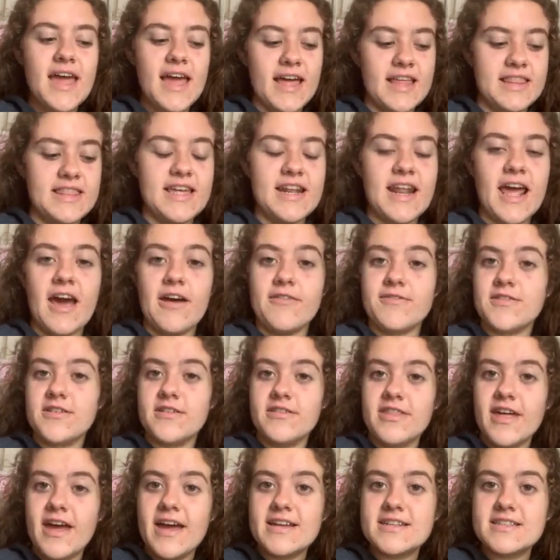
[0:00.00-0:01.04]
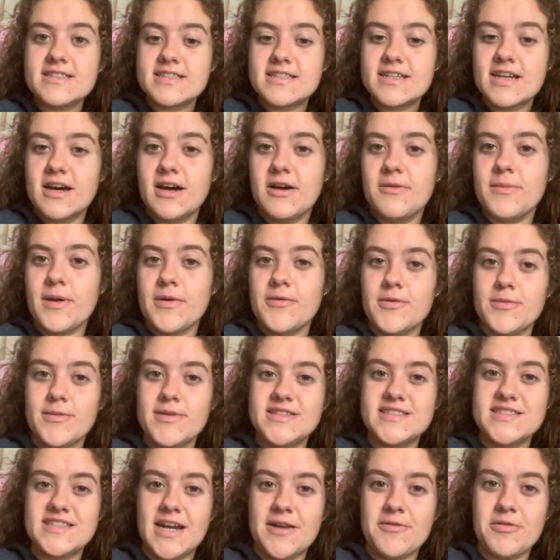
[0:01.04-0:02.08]
And then after that, my
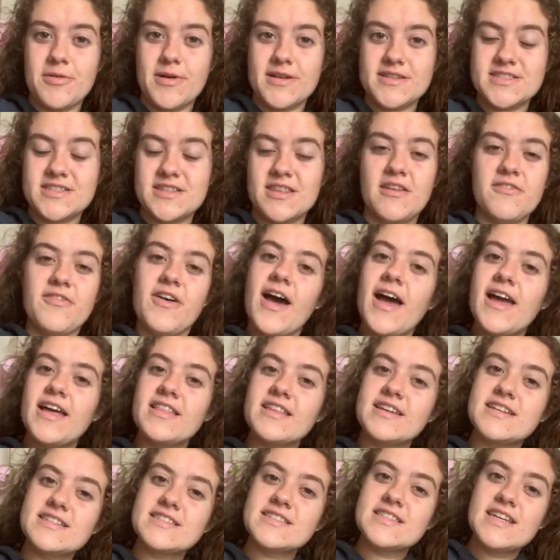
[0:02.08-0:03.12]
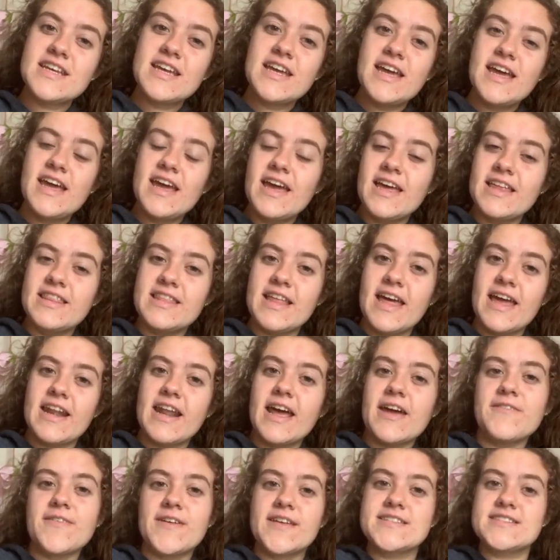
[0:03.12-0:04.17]
roommates and I watched Love Island, and then
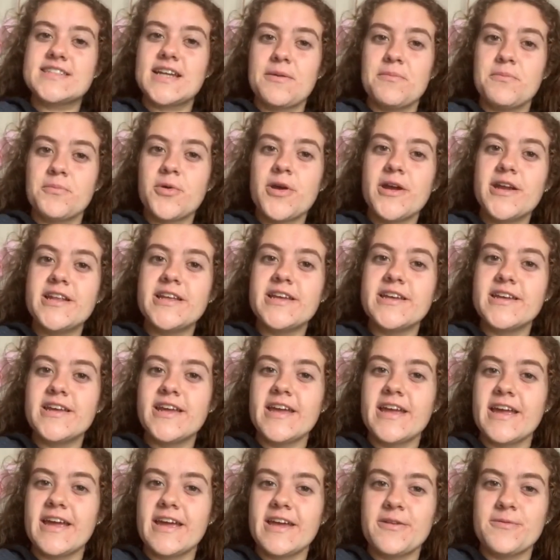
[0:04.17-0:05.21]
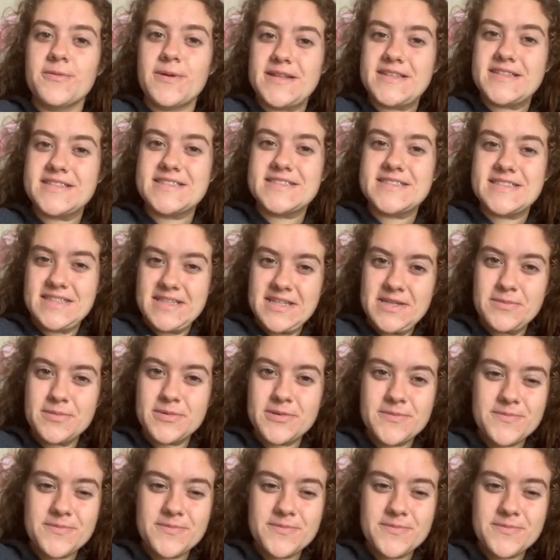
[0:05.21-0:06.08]
I FaceTimed Brady and went to sleep.